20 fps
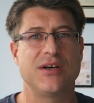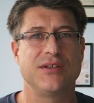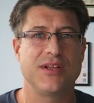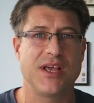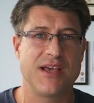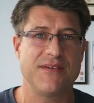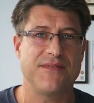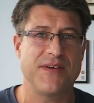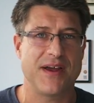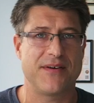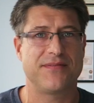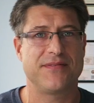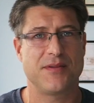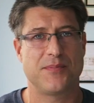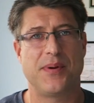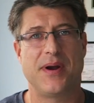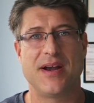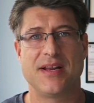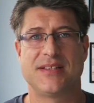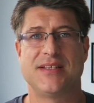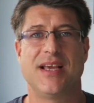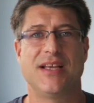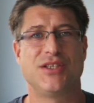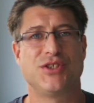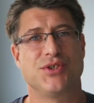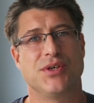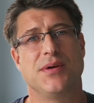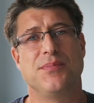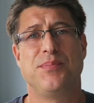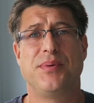Out, Life After the
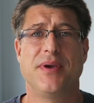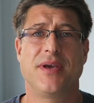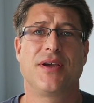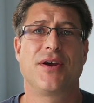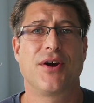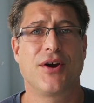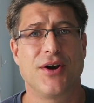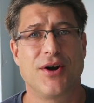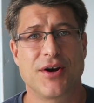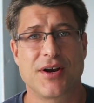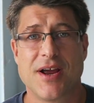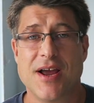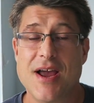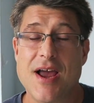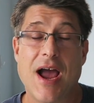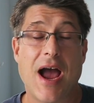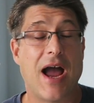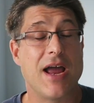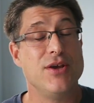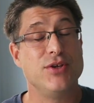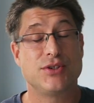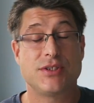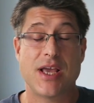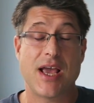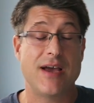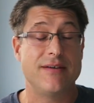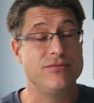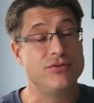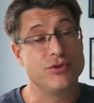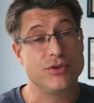Penitentiary, Big Herc. I used to
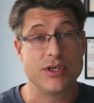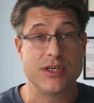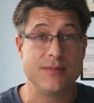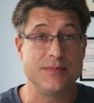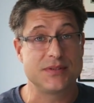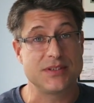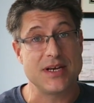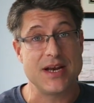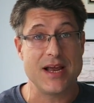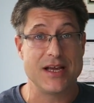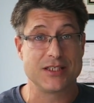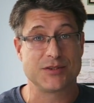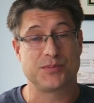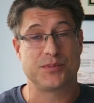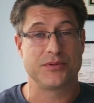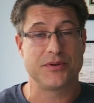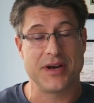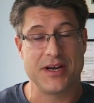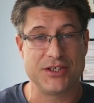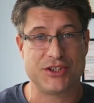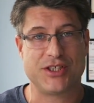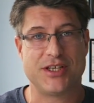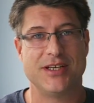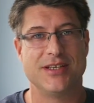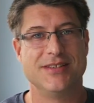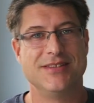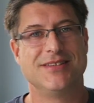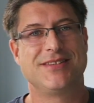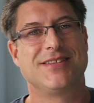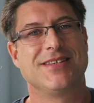have dreams and
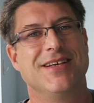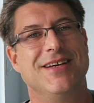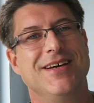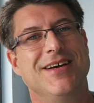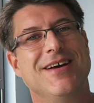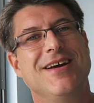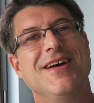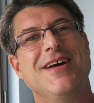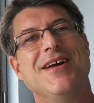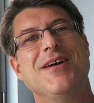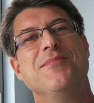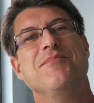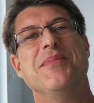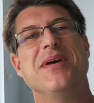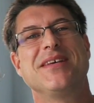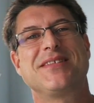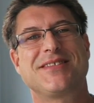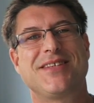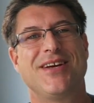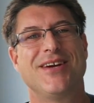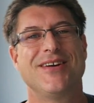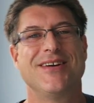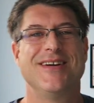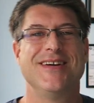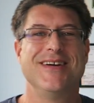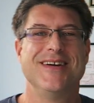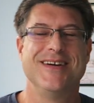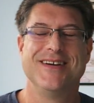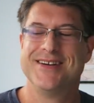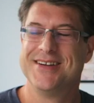aspirations.
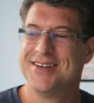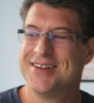Mr.